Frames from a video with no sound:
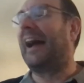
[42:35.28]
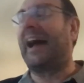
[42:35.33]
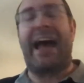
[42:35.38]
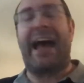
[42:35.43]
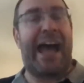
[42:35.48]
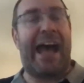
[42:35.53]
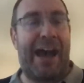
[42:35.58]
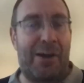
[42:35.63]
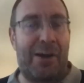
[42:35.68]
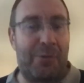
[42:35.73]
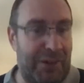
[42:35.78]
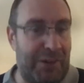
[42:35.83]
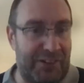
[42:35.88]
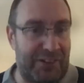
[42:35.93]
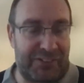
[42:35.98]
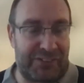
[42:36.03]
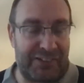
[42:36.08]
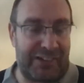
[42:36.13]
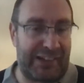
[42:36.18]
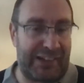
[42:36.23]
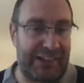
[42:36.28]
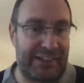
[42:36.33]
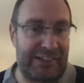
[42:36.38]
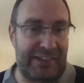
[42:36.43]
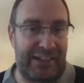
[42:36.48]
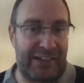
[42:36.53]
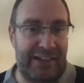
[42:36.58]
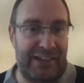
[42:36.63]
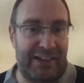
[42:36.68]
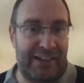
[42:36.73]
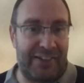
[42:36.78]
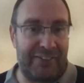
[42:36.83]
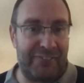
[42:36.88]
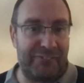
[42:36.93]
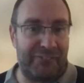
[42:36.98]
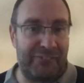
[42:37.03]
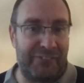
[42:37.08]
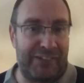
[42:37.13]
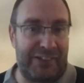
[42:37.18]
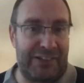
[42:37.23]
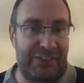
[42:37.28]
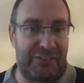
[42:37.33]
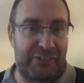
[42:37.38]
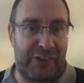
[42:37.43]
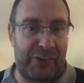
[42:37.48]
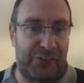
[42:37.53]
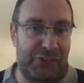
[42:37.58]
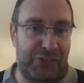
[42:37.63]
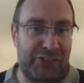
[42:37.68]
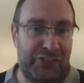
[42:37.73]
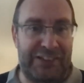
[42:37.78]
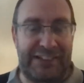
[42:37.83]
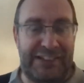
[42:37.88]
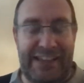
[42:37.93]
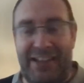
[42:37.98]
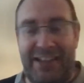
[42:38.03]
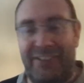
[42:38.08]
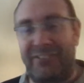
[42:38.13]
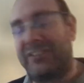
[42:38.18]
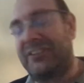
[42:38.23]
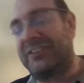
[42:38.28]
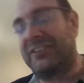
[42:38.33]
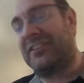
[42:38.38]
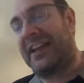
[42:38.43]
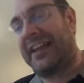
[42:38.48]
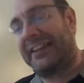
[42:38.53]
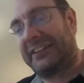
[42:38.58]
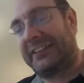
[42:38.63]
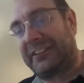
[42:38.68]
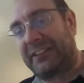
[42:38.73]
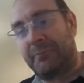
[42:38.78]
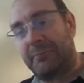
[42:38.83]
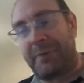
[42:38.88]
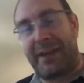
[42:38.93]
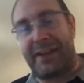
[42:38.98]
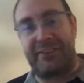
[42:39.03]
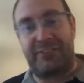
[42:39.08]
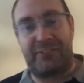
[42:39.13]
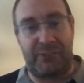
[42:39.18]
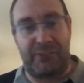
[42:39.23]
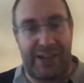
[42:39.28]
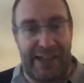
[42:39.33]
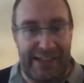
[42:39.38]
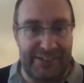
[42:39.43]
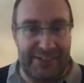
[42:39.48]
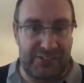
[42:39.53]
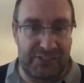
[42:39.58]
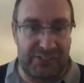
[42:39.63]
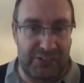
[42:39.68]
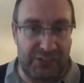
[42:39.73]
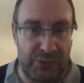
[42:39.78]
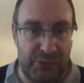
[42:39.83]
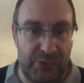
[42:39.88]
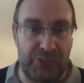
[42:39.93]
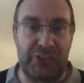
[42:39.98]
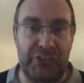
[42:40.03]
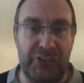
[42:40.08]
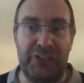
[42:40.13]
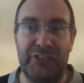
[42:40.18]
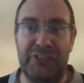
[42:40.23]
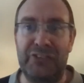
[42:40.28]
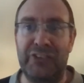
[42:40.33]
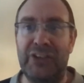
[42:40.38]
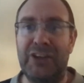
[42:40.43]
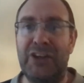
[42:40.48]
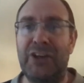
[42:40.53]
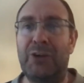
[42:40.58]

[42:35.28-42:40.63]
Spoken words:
How much are they really focused on the accounting channel compared to end users?